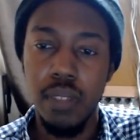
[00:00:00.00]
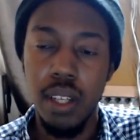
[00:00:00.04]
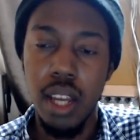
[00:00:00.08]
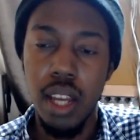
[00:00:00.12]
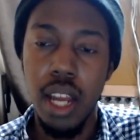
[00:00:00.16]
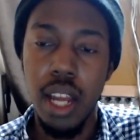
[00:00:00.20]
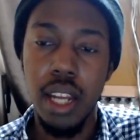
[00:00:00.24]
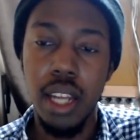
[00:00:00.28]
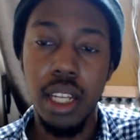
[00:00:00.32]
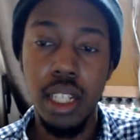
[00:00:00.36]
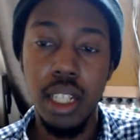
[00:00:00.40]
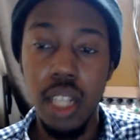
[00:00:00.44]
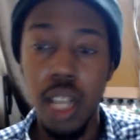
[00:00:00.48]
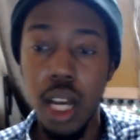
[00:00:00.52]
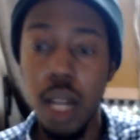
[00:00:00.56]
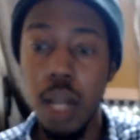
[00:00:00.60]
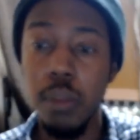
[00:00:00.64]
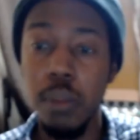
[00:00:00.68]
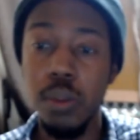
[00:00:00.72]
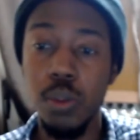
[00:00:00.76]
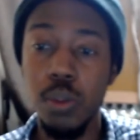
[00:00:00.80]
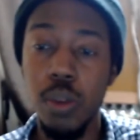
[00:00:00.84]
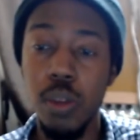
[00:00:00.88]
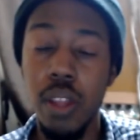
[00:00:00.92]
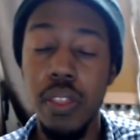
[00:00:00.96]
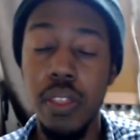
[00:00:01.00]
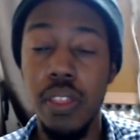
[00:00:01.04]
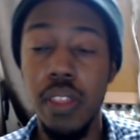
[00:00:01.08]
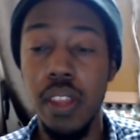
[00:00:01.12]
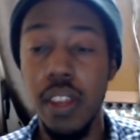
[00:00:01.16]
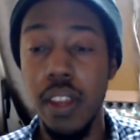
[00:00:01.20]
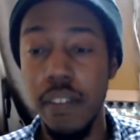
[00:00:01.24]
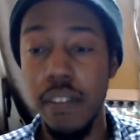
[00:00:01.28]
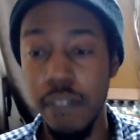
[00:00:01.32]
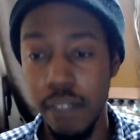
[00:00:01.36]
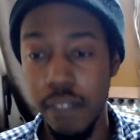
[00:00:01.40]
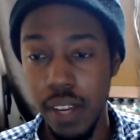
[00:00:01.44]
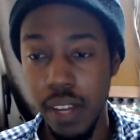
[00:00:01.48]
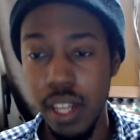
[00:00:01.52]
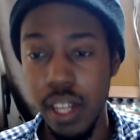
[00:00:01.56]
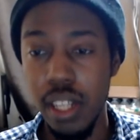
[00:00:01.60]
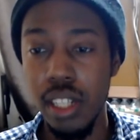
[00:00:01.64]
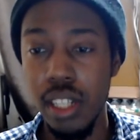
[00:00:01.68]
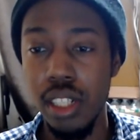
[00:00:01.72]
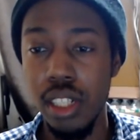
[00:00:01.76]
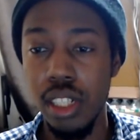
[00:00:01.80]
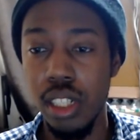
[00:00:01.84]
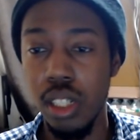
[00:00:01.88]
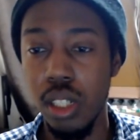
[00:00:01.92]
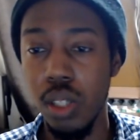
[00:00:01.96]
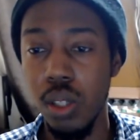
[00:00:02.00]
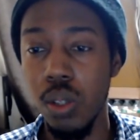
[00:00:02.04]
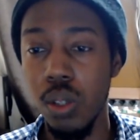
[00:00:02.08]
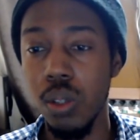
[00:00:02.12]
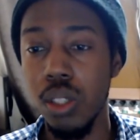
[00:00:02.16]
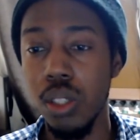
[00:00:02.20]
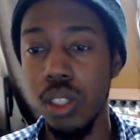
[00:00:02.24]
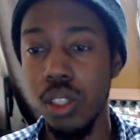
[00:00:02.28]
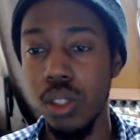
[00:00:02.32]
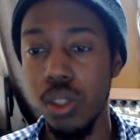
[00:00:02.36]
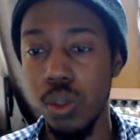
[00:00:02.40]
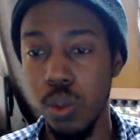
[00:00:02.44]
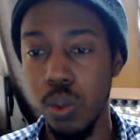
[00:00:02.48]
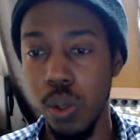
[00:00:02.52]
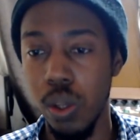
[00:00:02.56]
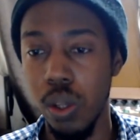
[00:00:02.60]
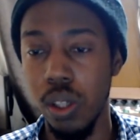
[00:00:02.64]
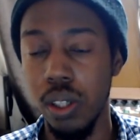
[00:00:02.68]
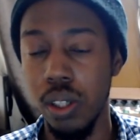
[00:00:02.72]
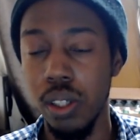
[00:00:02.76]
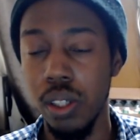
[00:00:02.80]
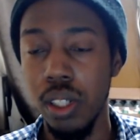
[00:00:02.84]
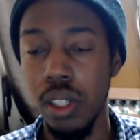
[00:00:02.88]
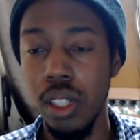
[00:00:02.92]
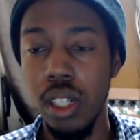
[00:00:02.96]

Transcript: and it comes with the NVIDIA Shield controller.